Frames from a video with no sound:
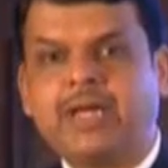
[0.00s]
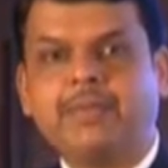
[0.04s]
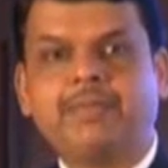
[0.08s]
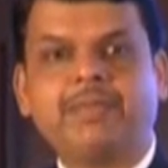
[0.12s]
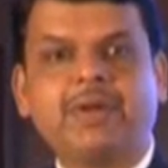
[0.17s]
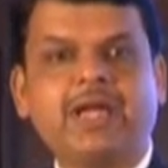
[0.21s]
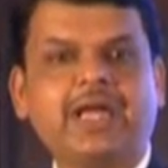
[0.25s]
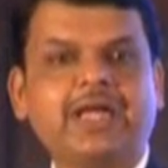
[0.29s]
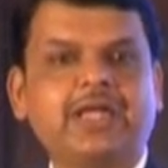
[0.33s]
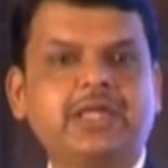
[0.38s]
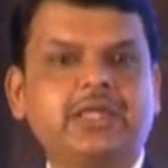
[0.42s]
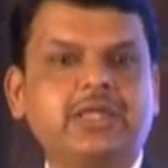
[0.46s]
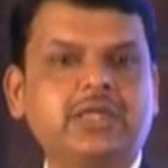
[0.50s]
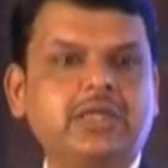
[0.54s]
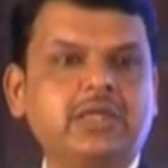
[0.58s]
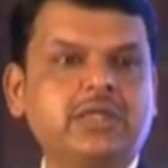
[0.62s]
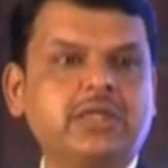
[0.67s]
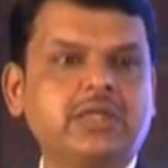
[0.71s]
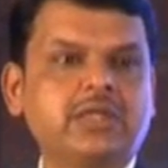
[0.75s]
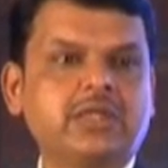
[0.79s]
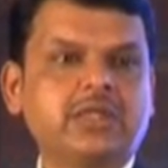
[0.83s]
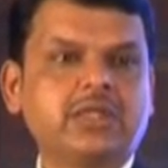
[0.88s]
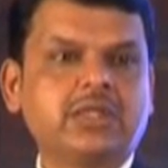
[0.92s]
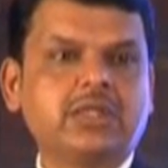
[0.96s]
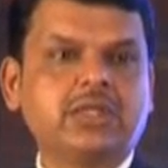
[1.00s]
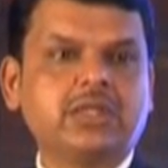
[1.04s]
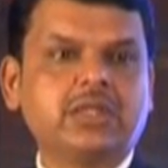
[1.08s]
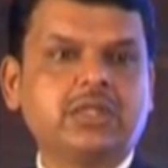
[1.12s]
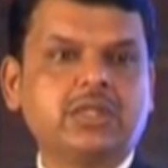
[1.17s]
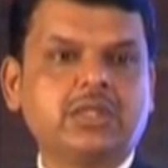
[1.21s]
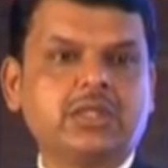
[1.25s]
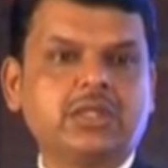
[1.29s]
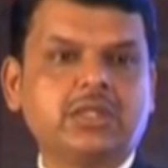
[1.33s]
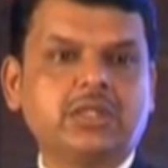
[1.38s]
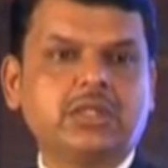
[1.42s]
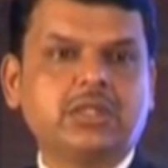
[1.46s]
pipeline,
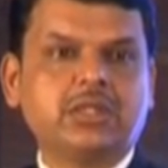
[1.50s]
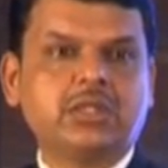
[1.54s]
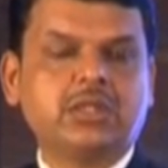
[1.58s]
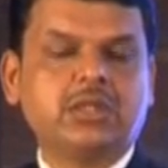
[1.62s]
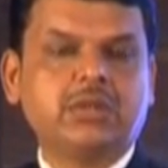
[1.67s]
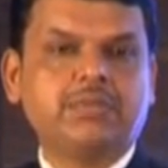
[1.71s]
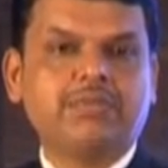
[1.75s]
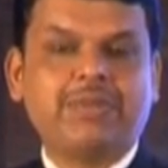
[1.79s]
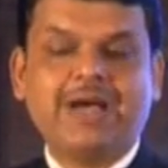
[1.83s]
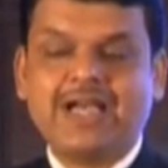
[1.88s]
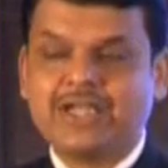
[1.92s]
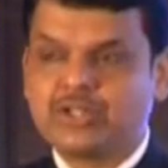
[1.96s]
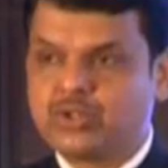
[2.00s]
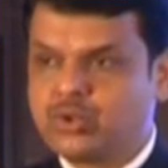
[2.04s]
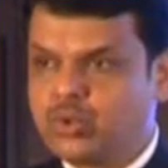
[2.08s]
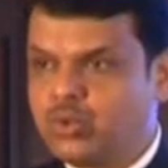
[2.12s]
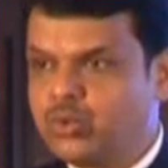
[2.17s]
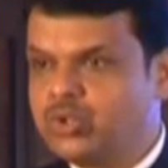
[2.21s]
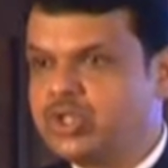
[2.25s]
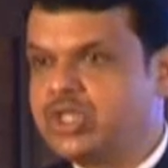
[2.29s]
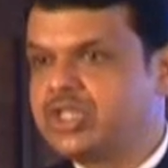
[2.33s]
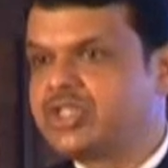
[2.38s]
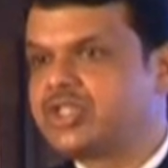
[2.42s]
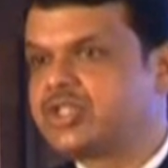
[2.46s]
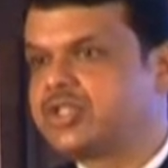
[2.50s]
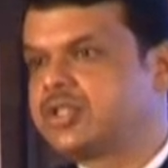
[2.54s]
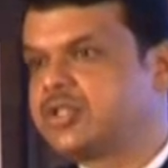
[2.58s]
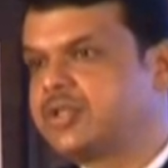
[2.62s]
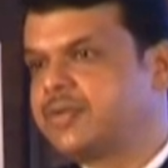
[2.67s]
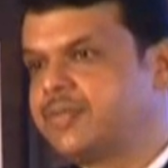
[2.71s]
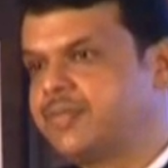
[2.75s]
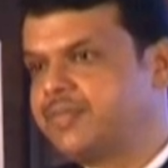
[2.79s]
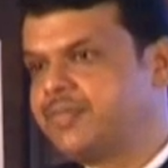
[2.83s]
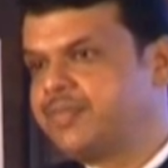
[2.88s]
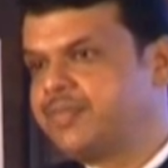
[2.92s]
pass through this